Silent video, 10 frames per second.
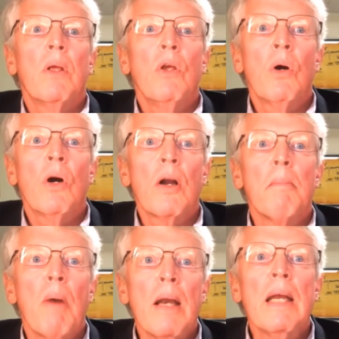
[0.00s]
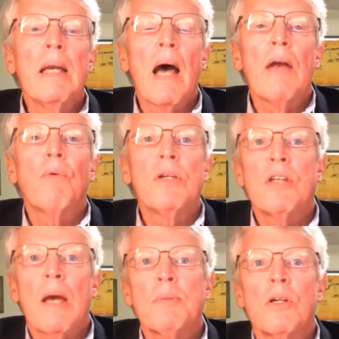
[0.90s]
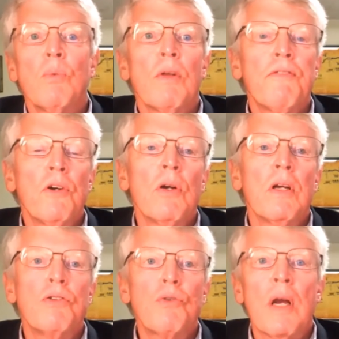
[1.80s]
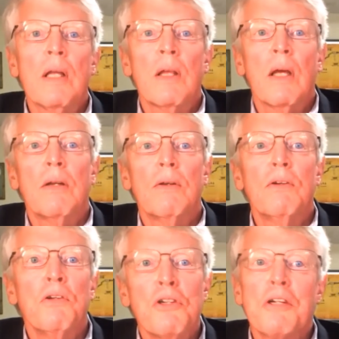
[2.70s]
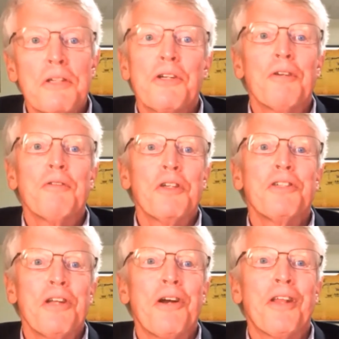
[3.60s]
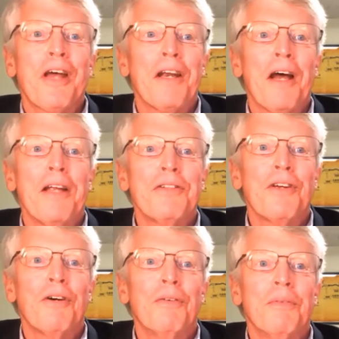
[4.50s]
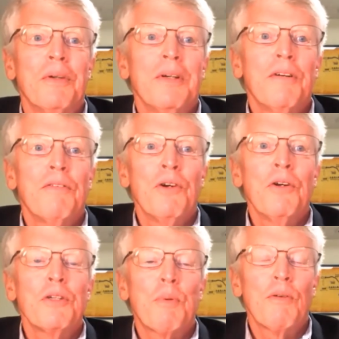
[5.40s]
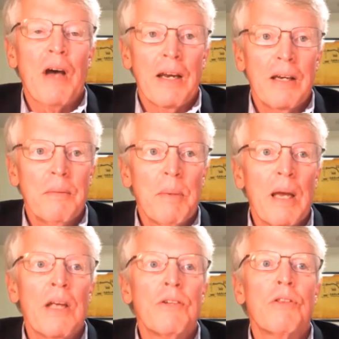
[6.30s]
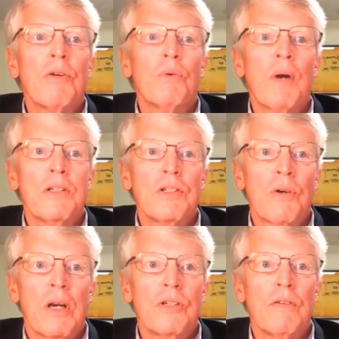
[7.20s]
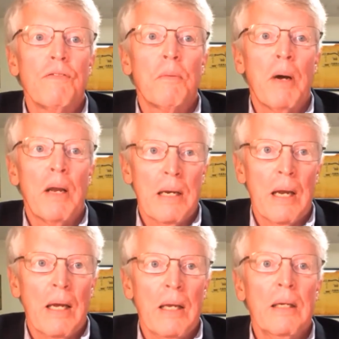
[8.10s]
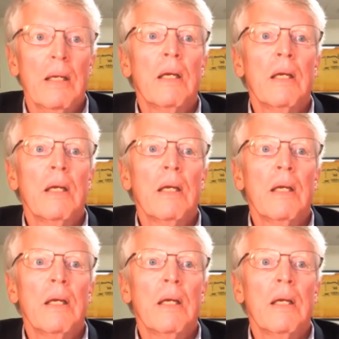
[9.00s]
You heard a Monday night reception with food and drink that usually serves as dinner that night. So food is provided as through the registration for Monday night.